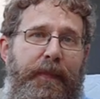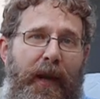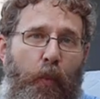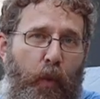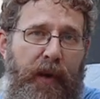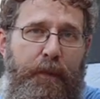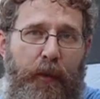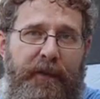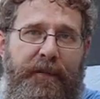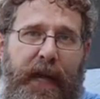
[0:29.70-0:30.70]
to about
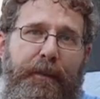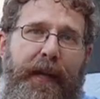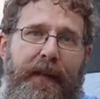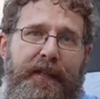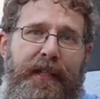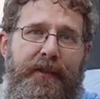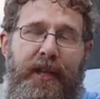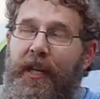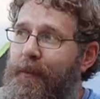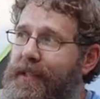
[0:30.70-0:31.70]
1.5 pounds each,
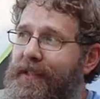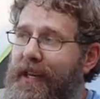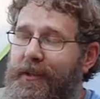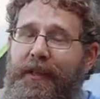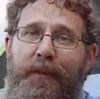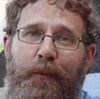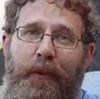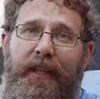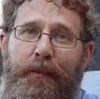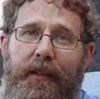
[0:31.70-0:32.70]
which is actually
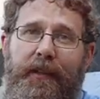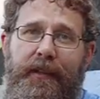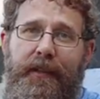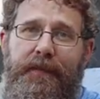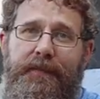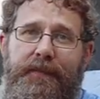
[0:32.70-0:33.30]
really pretty good.